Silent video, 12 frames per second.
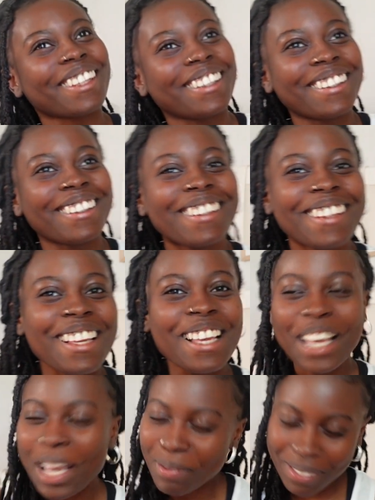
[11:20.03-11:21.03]
I'm
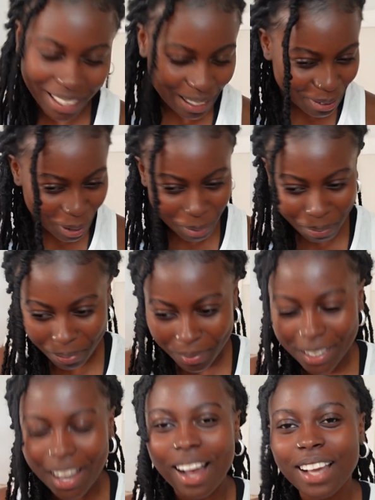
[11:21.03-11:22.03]
just like, nope,
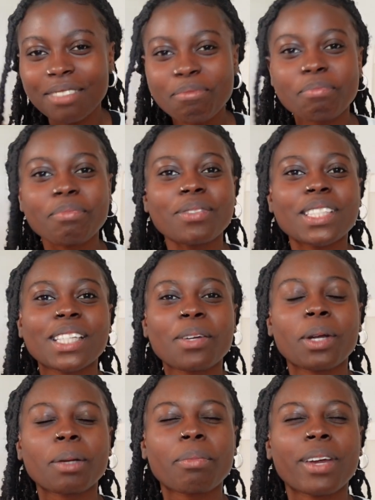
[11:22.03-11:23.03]
God, it's a
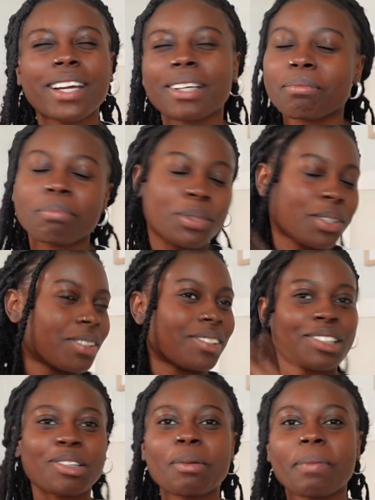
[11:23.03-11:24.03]
quick prayer,
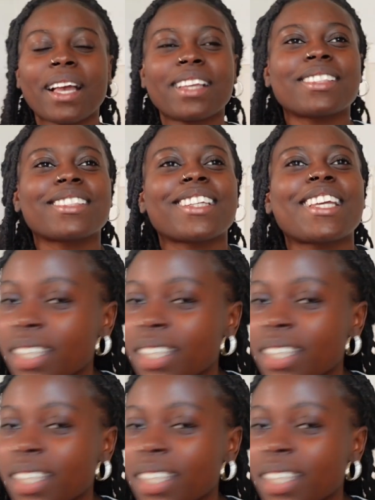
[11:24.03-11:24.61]
scroll past.